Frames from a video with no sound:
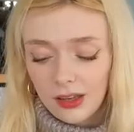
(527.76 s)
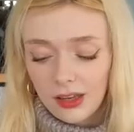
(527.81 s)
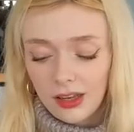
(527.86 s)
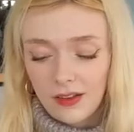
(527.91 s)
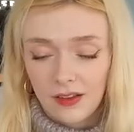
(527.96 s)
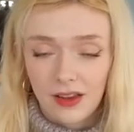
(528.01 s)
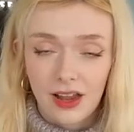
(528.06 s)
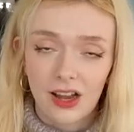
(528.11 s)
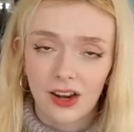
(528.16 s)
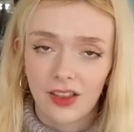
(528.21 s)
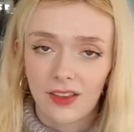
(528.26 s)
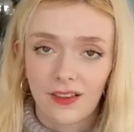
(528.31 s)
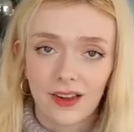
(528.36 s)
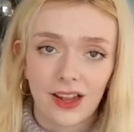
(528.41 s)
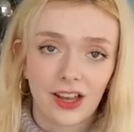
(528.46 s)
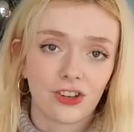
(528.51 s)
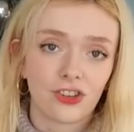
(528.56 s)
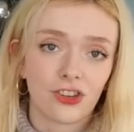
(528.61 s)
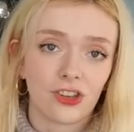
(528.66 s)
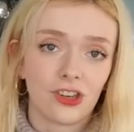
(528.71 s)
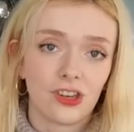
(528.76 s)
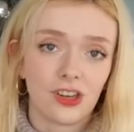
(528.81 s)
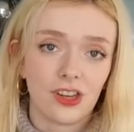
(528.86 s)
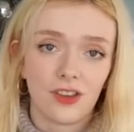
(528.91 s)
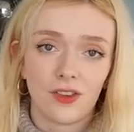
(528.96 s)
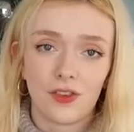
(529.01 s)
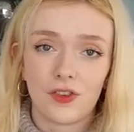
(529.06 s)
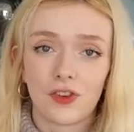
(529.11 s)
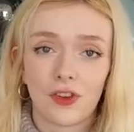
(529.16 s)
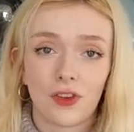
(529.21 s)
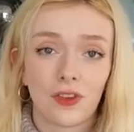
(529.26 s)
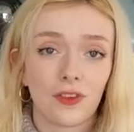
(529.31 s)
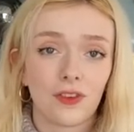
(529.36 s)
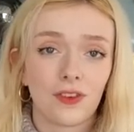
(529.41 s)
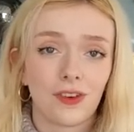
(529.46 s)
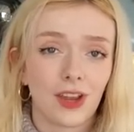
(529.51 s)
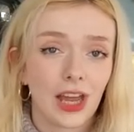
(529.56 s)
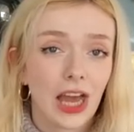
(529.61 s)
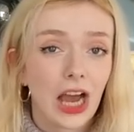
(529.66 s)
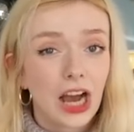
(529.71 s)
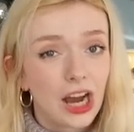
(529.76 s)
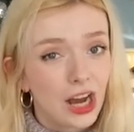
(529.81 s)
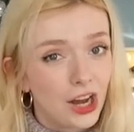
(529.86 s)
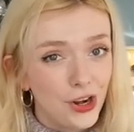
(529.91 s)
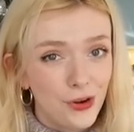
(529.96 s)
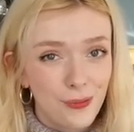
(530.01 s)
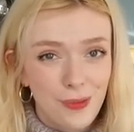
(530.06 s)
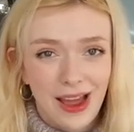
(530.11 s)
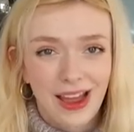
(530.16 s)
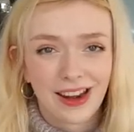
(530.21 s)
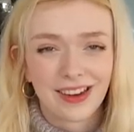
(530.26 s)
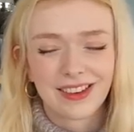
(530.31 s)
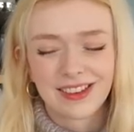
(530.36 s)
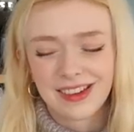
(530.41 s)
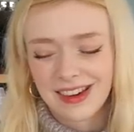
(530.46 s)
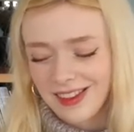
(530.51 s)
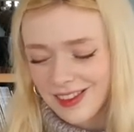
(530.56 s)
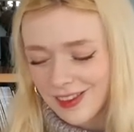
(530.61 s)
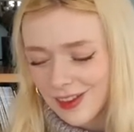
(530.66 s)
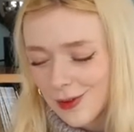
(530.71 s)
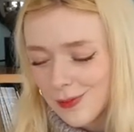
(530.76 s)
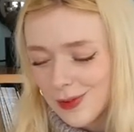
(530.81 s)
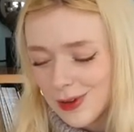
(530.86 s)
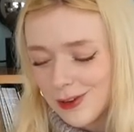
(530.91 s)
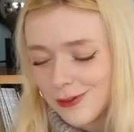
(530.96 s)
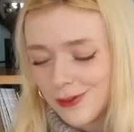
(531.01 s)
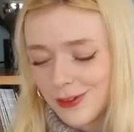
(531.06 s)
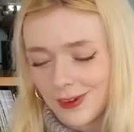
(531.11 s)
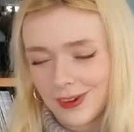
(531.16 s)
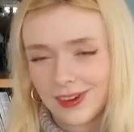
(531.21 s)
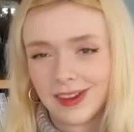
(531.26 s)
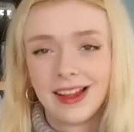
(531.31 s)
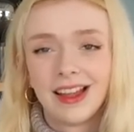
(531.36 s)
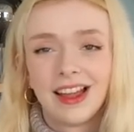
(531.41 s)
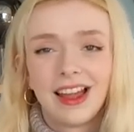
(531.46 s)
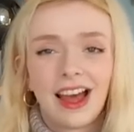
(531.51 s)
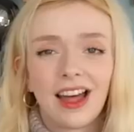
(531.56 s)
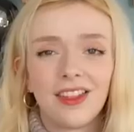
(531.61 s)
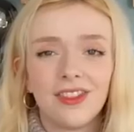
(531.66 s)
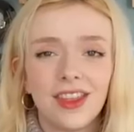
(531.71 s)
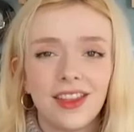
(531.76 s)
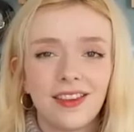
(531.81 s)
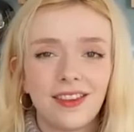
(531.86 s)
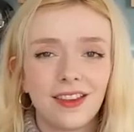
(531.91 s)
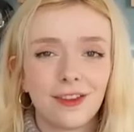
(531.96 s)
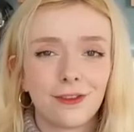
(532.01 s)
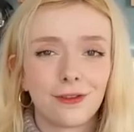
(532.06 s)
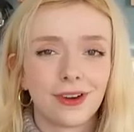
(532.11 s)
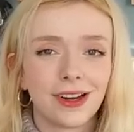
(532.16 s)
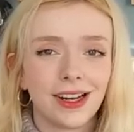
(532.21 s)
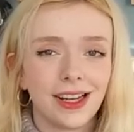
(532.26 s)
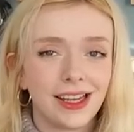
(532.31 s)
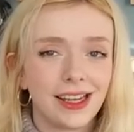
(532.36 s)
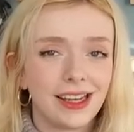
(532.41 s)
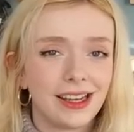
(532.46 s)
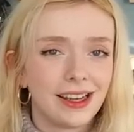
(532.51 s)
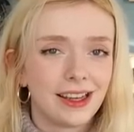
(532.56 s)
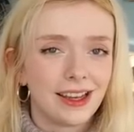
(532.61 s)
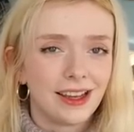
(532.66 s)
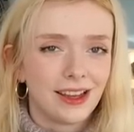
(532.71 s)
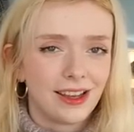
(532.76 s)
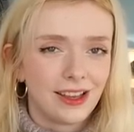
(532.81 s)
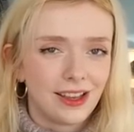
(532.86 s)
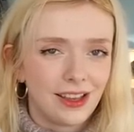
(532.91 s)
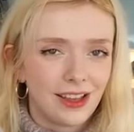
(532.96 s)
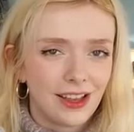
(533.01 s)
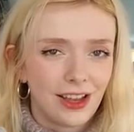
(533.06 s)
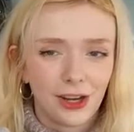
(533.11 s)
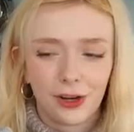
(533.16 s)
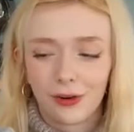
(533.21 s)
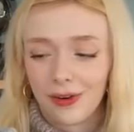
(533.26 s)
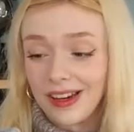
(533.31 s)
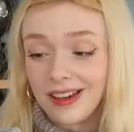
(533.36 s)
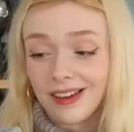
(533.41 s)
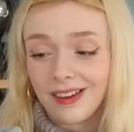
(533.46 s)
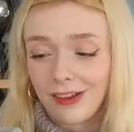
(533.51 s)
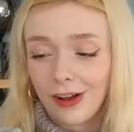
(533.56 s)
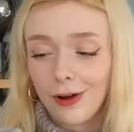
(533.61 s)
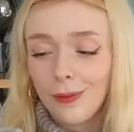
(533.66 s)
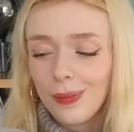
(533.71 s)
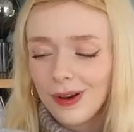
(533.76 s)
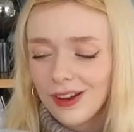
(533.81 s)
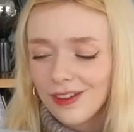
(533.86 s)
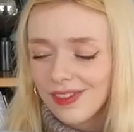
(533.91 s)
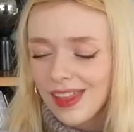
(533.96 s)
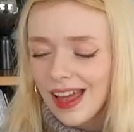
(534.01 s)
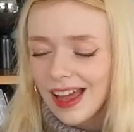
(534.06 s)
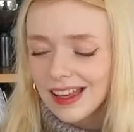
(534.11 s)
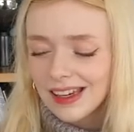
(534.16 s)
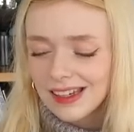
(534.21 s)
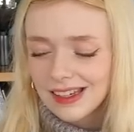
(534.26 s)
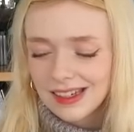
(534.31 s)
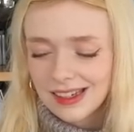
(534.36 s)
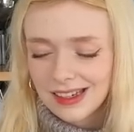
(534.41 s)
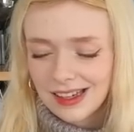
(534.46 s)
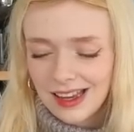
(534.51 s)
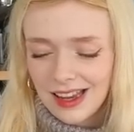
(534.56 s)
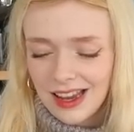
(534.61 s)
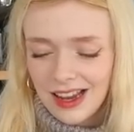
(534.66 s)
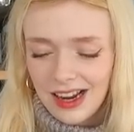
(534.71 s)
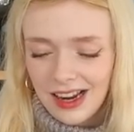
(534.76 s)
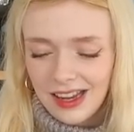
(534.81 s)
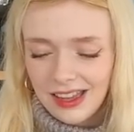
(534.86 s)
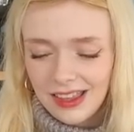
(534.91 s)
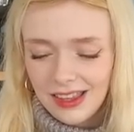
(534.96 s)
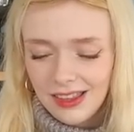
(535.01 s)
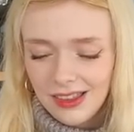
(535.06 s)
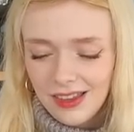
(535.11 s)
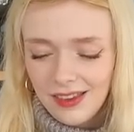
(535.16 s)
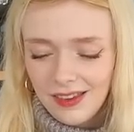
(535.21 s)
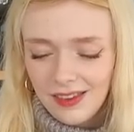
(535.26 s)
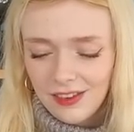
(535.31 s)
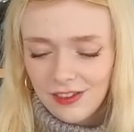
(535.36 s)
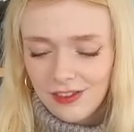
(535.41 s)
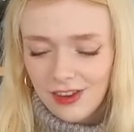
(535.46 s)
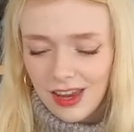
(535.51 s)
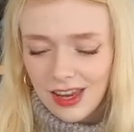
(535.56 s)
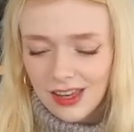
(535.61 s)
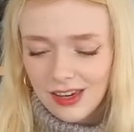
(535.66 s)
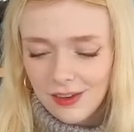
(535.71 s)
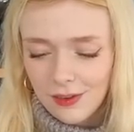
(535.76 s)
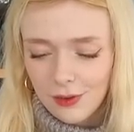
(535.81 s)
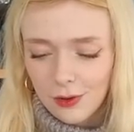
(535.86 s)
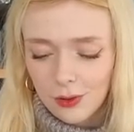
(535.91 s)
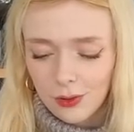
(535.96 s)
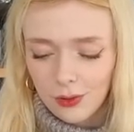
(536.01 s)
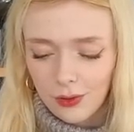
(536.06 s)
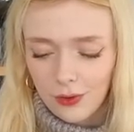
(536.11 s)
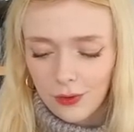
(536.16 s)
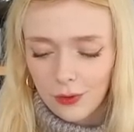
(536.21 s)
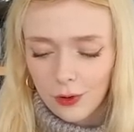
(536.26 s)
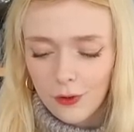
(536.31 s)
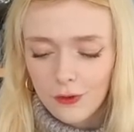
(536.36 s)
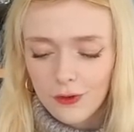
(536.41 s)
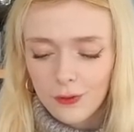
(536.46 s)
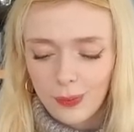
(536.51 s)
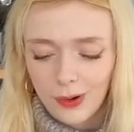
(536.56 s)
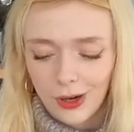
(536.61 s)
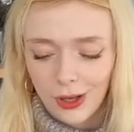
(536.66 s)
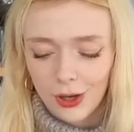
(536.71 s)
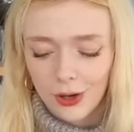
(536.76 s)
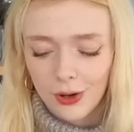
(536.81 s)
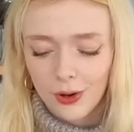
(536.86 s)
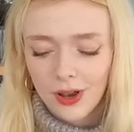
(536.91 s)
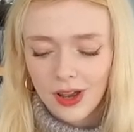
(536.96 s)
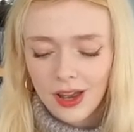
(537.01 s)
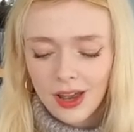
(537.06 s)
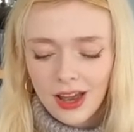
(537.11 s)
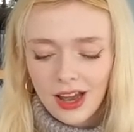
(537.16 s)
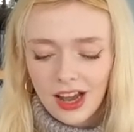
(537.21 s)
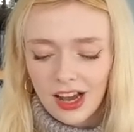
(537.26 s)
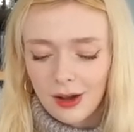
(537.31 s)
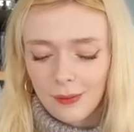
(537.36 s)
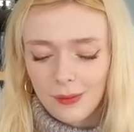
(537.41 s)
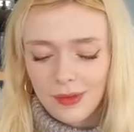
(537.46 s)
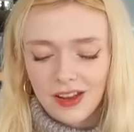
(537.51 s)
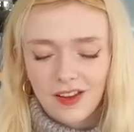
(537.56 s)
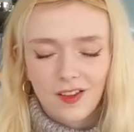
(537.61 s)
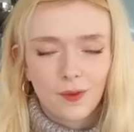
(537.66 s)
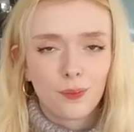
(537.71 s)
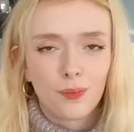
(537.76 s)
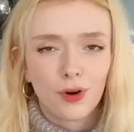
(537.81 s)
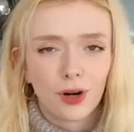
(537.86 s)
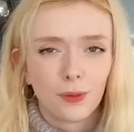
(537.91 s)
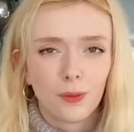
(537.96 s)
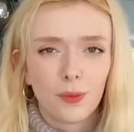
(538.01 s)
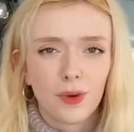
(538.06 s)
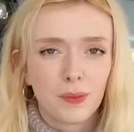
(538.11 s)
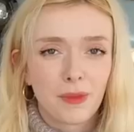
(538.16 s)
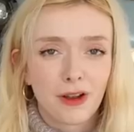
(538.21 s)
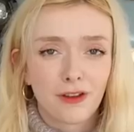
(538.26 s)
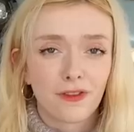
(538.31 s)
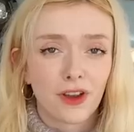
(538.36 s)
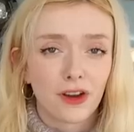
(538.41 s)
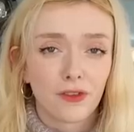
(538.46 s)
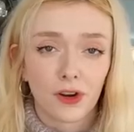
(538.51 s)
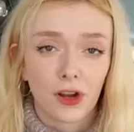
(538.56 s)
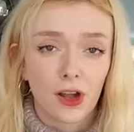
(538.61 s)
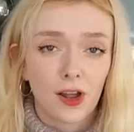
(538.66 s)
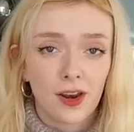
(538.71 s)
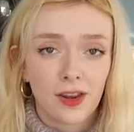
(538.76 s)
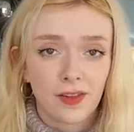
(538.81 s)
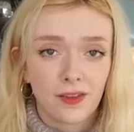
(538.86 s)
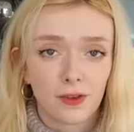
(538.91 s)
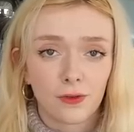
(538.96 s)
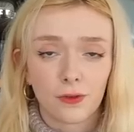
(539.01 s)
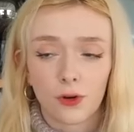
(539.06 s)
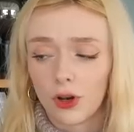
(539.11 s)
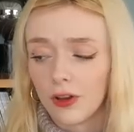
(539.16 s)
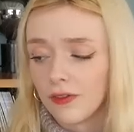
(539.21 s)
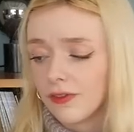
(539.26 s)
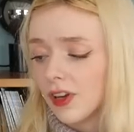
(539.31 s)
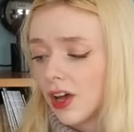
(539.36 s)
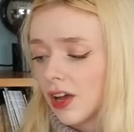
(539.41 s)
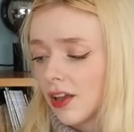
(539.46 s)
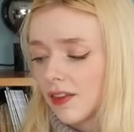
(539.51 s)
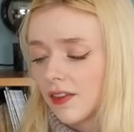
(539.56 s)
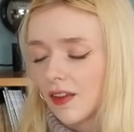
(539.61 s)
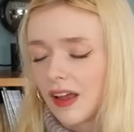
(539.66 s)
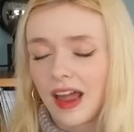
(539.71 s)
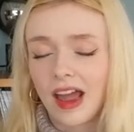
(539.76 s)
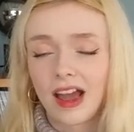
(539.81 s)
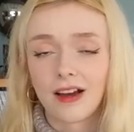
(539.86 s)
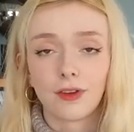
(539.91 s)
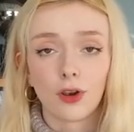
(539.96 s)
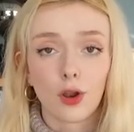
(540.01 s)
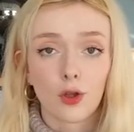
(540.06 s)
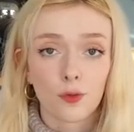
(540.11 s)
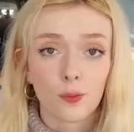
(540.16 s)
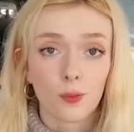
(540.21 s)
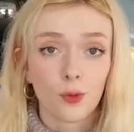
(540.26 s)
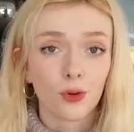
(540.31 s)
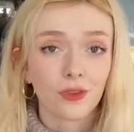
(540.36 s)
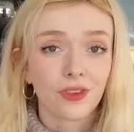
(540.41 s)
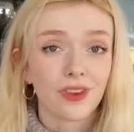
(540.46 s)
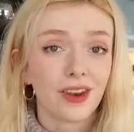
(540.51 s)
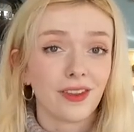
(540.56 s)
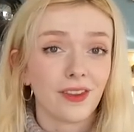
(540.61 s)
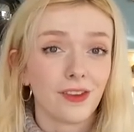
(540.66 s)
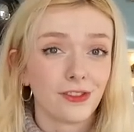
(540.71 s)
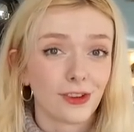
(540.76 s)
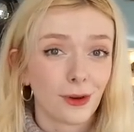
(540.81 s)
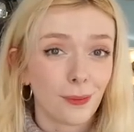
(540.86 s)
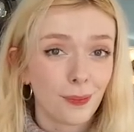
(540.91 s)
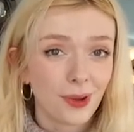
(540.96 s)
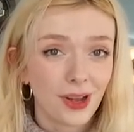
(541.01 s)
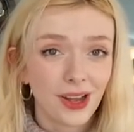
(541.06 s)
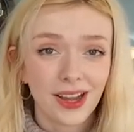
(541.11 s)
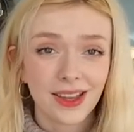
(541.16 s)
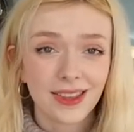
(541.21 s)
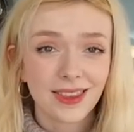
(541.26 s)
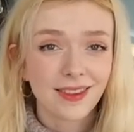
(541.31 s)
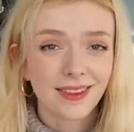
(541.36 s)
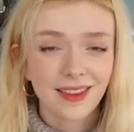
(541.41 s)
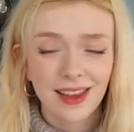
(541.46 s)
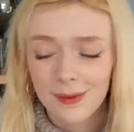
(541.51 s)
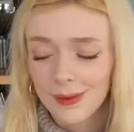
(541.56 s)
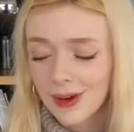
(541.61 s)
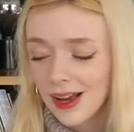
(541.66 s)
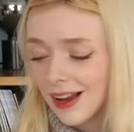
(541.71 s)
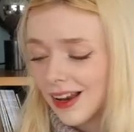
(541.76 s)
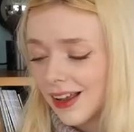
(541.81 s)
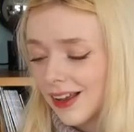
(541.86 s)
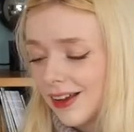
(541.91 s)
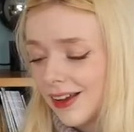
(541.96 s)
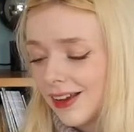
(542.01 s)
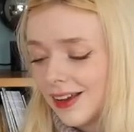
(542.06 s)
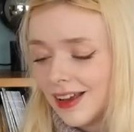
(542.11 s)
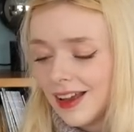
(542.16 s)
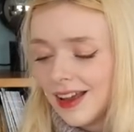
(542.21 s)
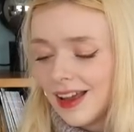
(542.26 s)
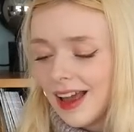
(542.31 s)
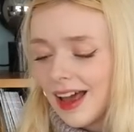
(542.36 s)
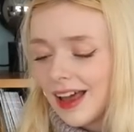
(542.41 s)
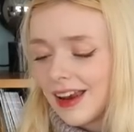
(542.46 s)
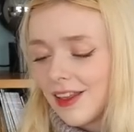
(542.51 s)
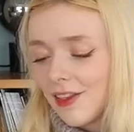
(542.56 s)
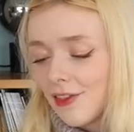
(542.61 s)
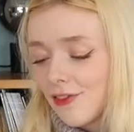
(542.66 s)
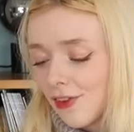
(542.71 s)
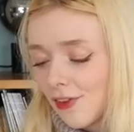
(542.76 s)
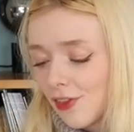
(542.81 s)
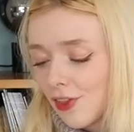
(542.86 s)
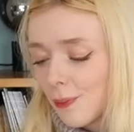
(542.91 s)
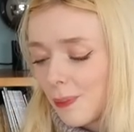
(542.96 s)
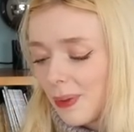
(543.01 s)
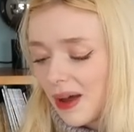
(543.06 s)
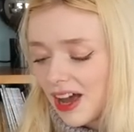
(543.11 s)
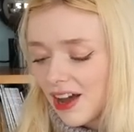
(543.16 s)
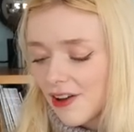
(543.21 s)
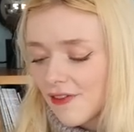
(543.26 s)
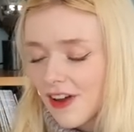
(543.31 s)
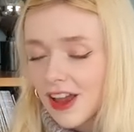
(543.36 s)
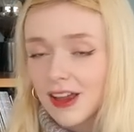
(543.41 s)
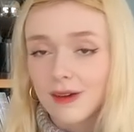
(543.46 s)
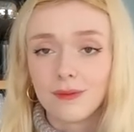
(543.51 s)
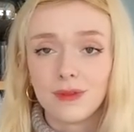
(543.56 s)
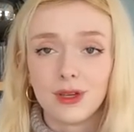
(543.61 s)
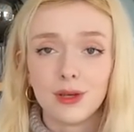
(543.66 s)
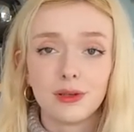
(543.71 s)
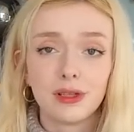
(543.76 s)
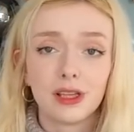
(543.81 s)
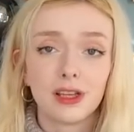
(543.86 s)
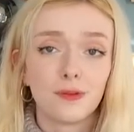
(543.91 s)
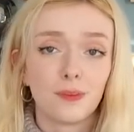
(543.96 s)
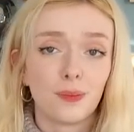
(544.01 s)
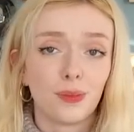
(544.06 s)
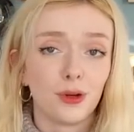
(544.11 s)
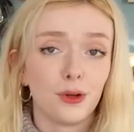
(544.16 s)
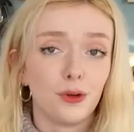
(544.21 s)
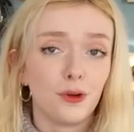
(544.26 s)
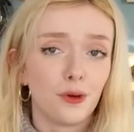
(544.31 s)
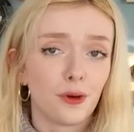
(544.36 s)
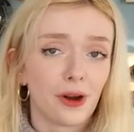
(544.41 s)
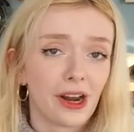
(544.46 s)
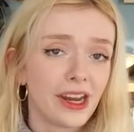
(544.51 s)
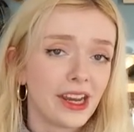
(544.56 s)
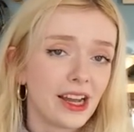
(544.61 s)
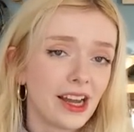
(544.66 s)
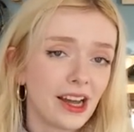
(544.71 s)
Its colour selection is just unmatched, it's so beautiful, and this is really a great example of that. I think this shade is called Soft Blue. It's probably my favourite colour knitting for olive does. I have a little bit more than the jumper in the same colour, and it's just the perfect muted blue-grey